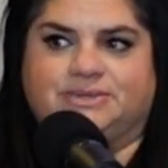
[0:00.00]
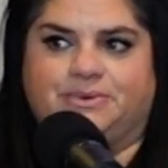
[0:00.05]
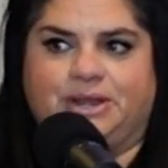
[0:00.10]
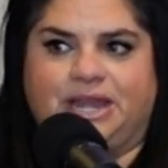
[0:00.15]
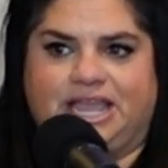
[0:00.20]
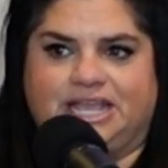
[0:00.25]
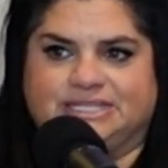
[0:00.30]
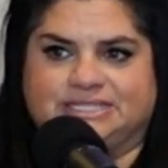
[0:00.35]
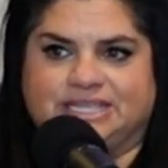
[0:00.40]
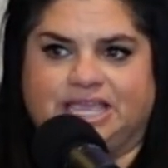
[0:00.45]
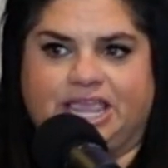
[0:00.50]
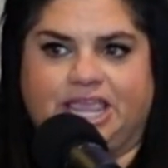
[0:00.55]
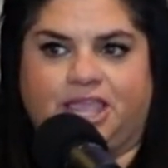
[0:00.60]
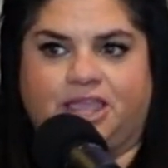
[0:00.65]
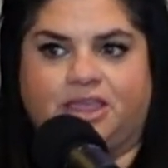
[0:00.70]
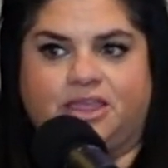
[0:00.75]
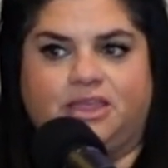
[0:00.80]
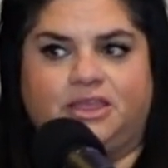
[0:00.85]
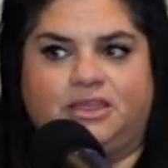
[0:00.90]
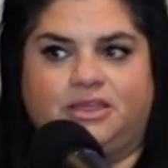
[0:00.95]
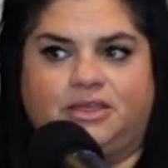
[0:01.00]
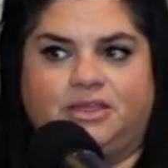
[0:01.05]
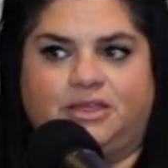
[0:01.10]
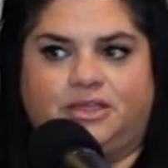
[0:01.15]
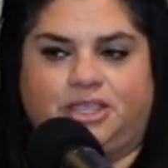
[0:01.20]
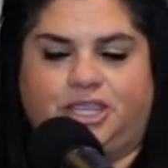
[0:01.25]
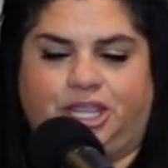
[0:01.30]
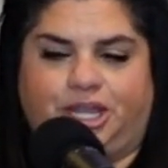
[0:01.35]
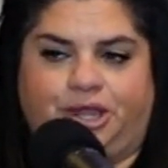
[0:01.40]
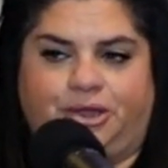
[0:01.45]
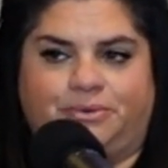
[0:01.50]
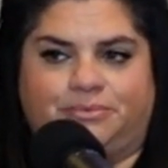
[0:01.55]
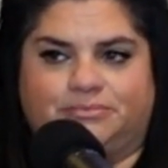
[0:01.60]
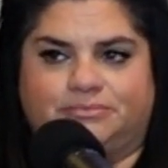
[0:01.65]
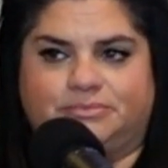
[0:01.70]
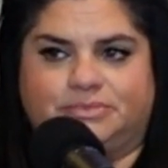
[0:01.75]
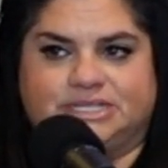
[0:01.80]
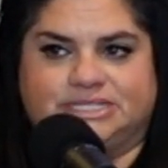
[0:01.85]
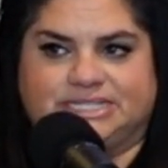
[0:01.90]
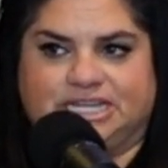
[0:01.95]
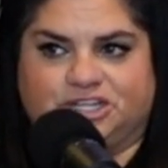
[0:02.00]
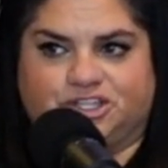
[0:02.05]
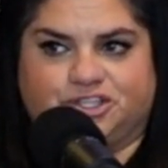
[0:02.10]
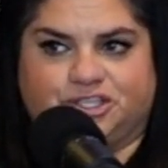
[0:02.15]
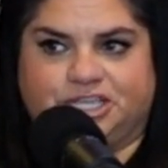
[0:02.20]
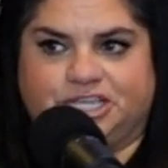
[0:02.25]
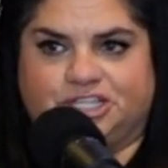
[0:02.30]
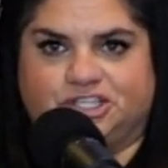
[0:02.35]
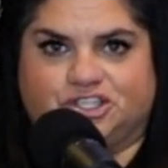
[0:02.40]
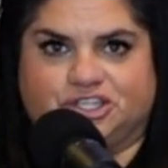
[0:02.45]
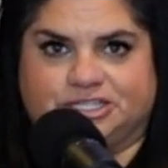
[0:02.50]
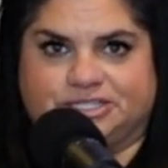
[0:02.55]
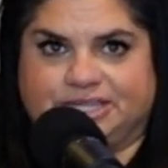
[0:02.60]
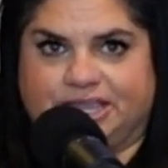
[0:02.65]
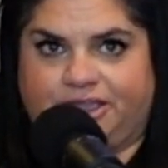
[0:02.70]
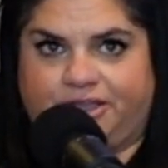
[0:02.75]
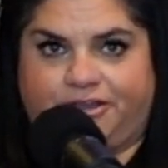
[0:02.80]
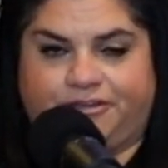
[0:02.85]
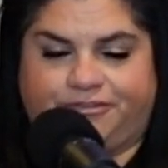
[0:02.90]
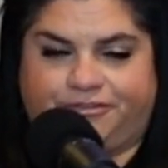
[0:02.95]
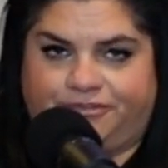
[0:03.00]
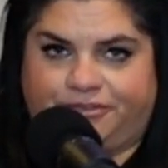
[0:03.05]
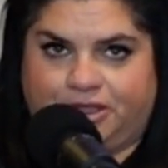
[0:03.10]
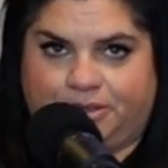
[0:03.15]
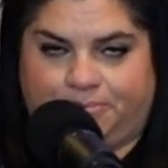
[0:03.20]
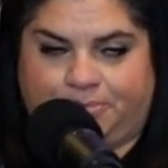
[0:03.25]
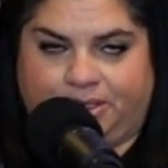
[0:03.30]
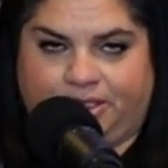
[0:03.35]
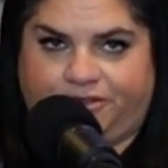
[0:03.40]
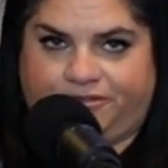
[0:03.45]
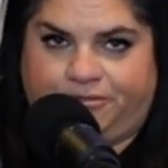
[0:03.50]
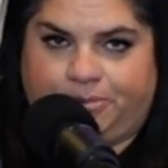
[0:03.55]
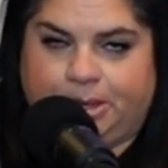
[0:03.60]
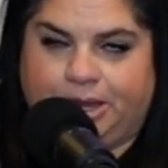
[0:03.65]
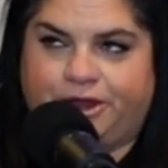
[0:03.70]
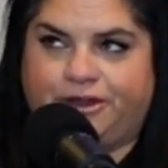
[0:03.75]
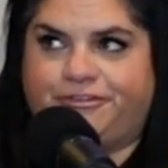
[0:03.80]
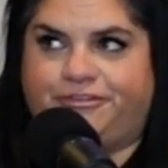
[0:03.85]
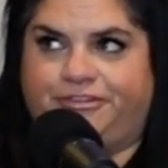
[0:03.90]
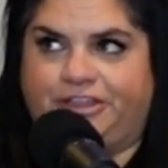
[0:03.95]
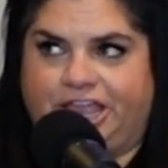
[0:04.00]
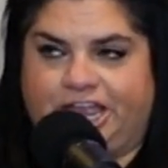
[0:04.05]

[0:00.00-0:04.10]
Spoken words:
So it has like, you know, essentially it's just like a pair of